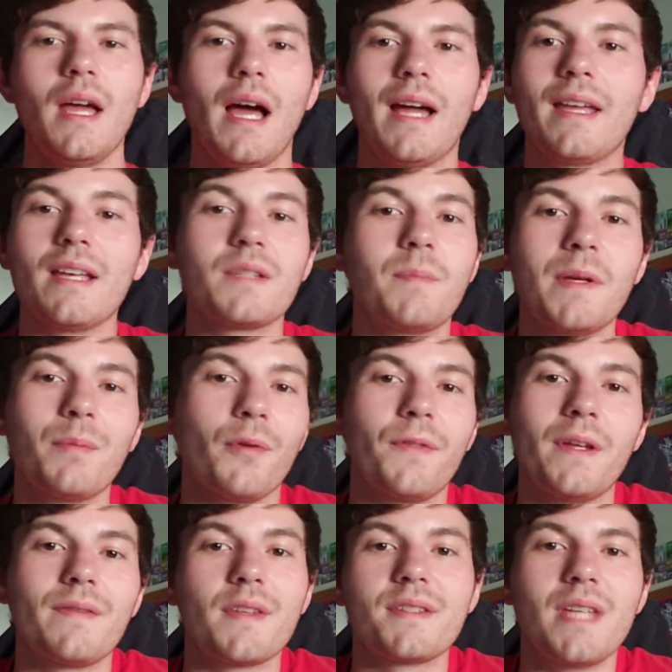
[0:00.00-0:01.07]
I guess people
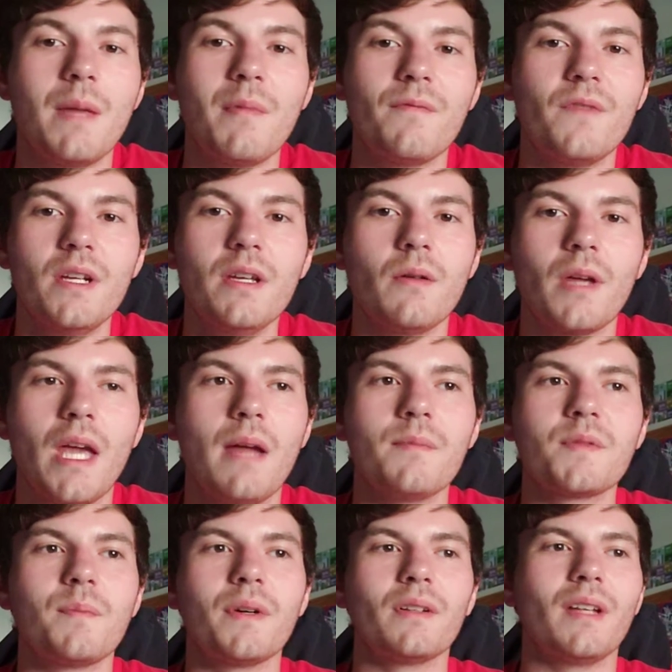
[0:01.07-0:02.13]
think the same of video
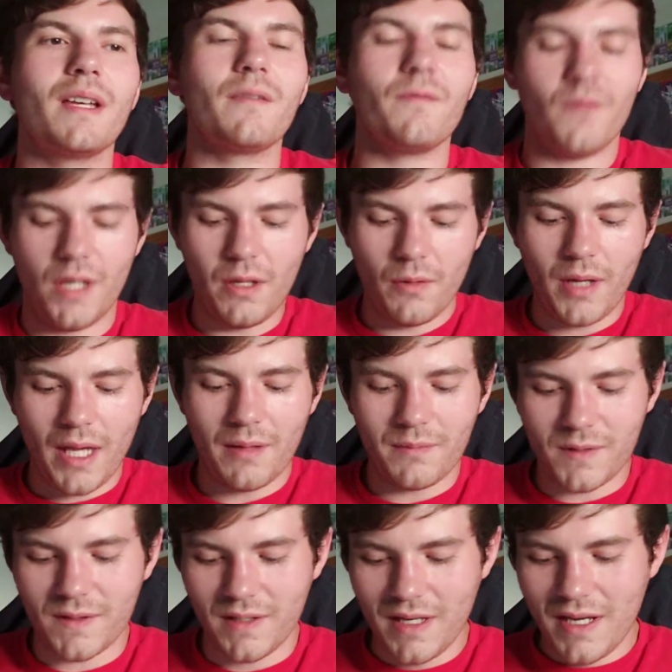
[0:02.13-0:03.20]
games, but, like, video
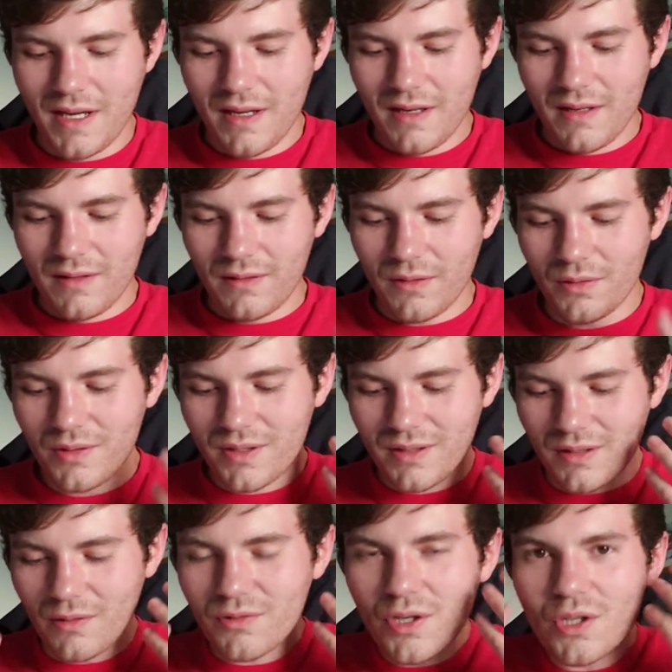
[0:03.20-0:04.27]
games,
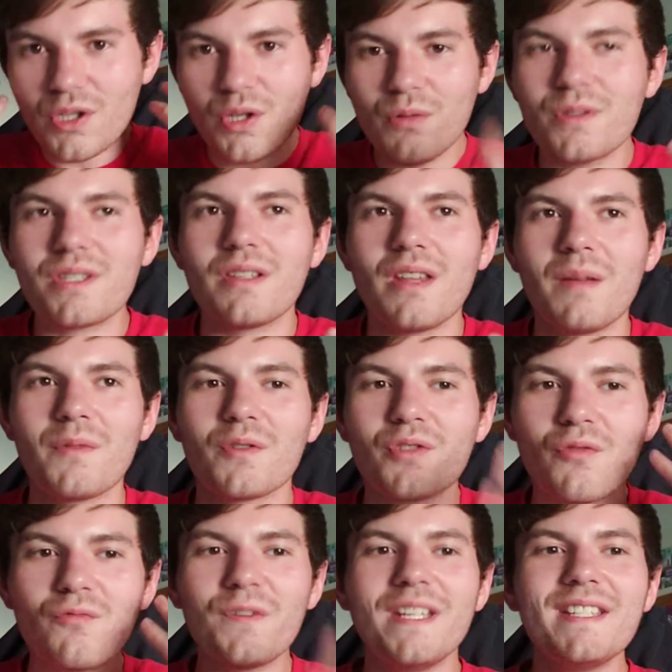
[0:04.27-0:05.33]
there's a use to them. There's
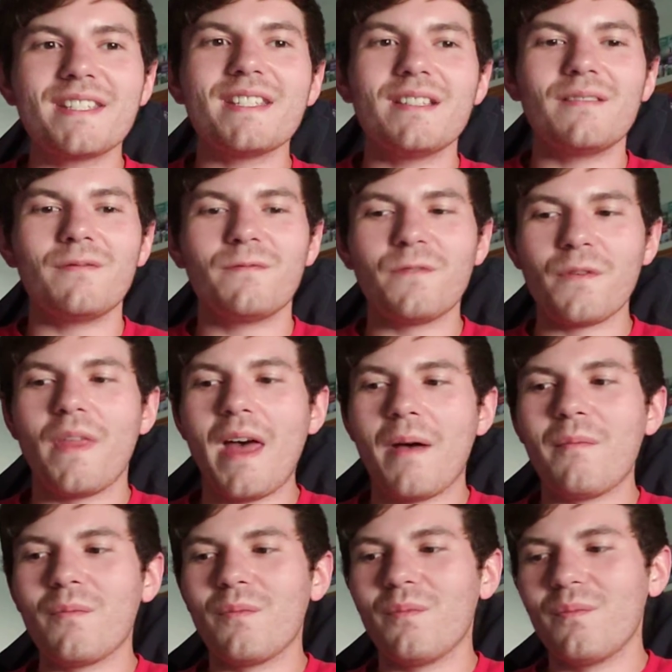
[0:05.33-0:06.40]
a reason for
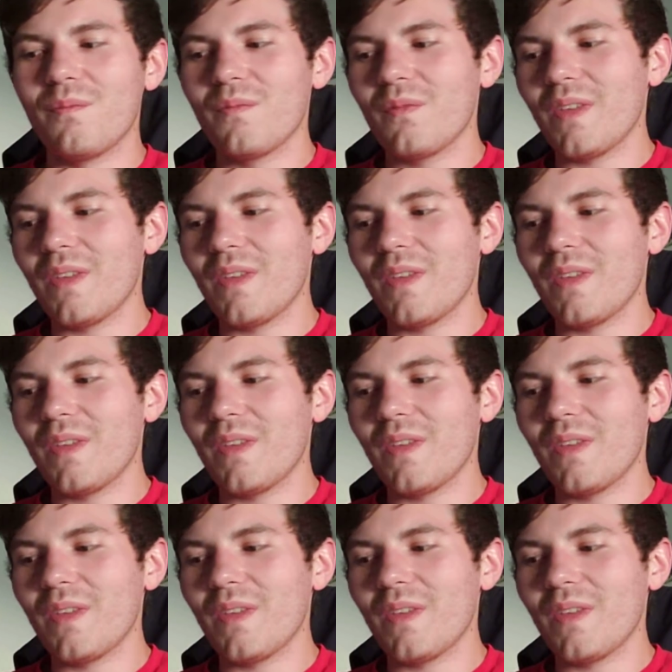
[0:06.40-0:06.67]
them.